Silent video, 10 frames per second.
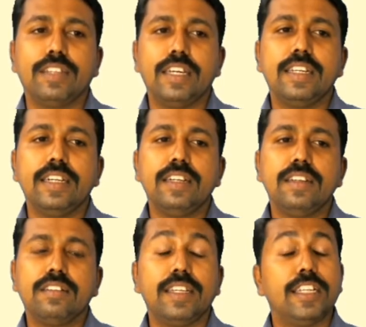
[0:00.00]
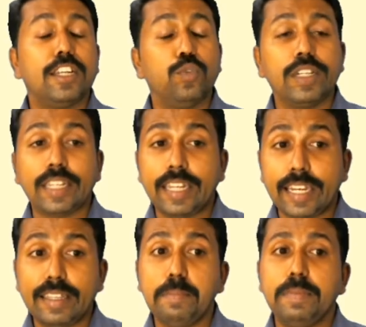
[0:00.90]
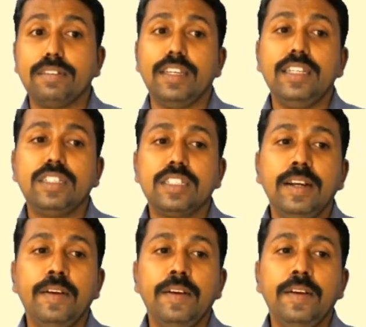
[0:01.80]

sender will create the message,